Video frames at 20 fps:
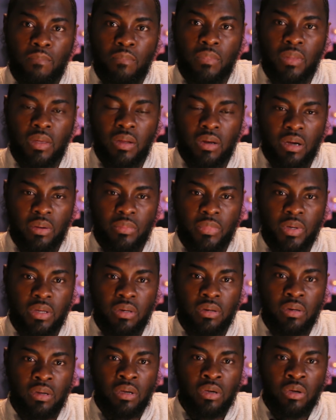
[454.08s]
you know what I
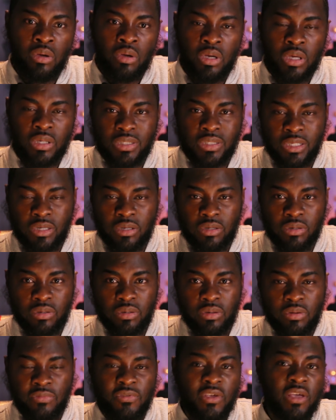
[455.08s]
mean, is either
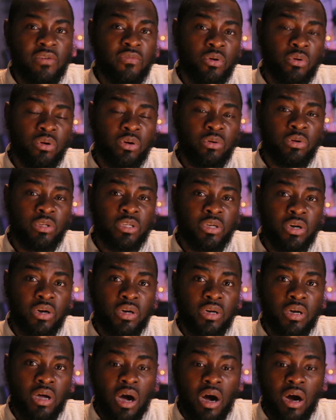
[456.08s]
the favor will
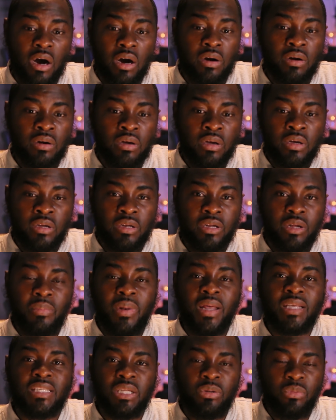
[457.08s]
return or the
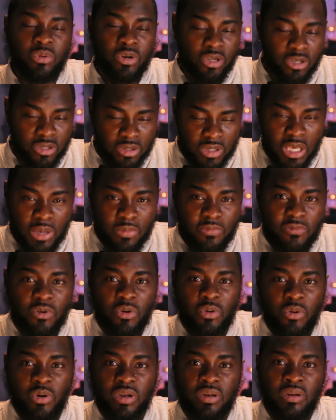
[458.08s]
blessing will just keep
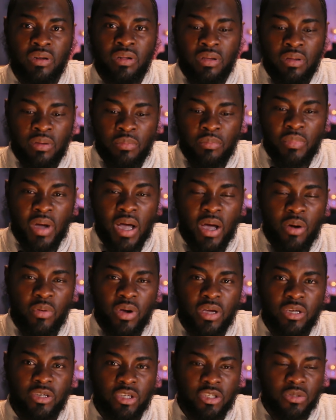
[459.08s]
flowing my
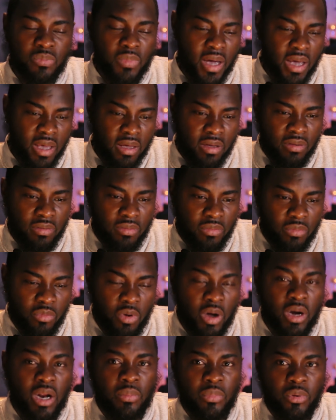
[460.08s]
way just by
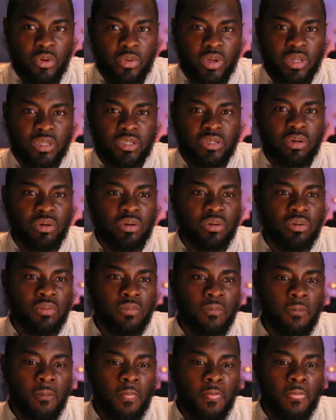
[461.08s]
what I'm doing. So
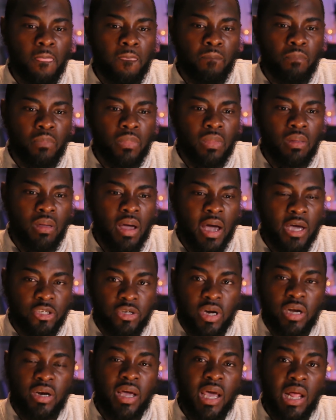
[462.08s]
I
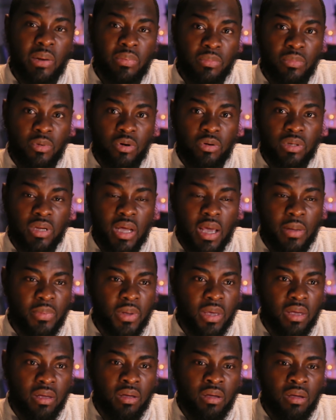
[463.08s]
try to help him out. I
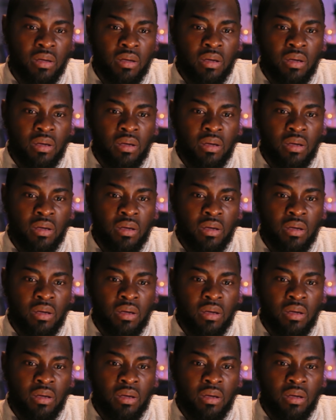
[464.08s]
pay a